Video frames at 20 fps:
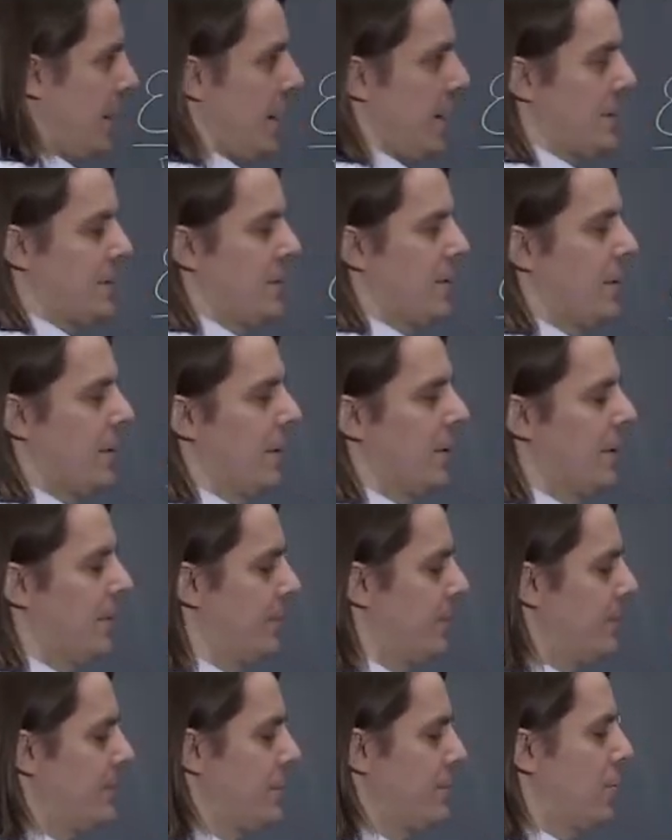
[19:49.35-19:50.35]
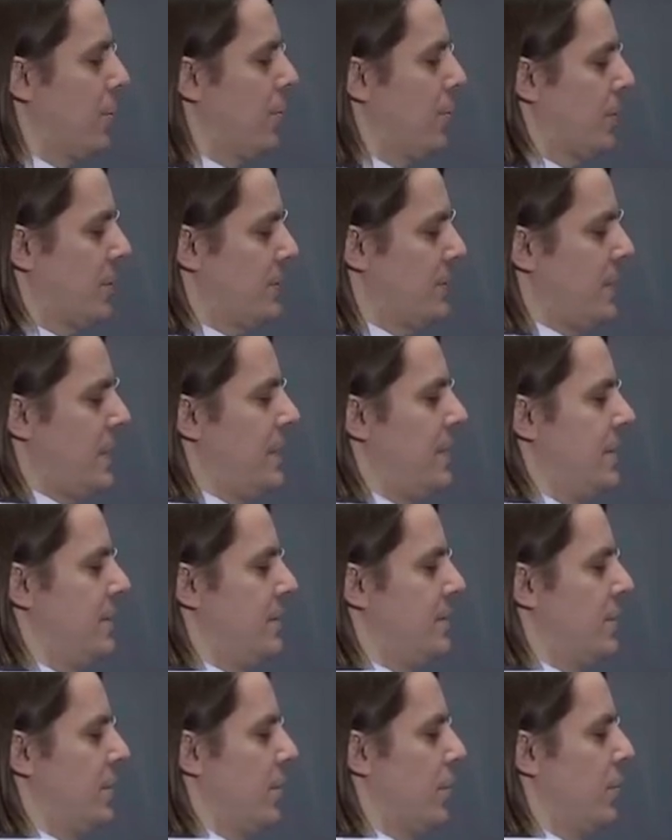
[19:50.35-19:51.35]
at 0 because e to the
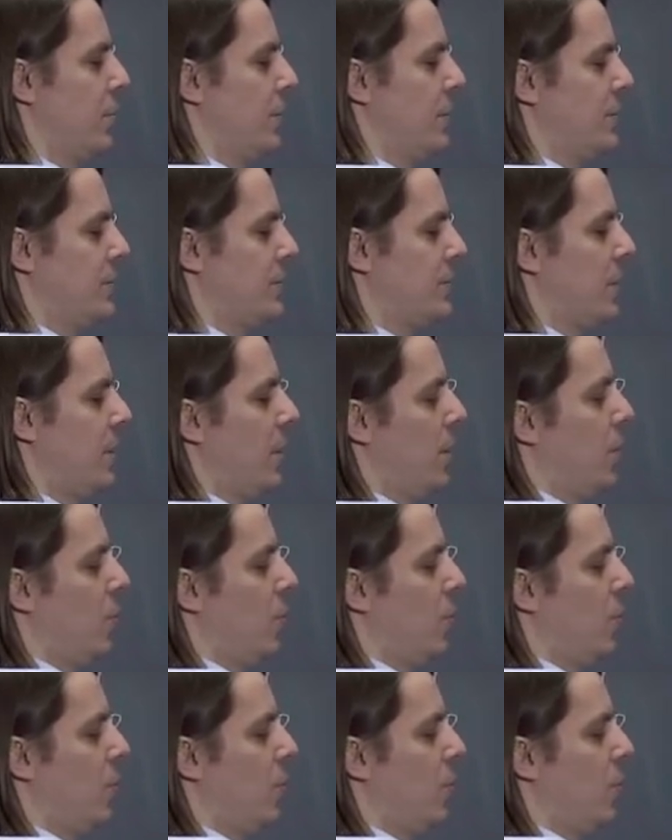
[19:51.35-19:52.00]
0 is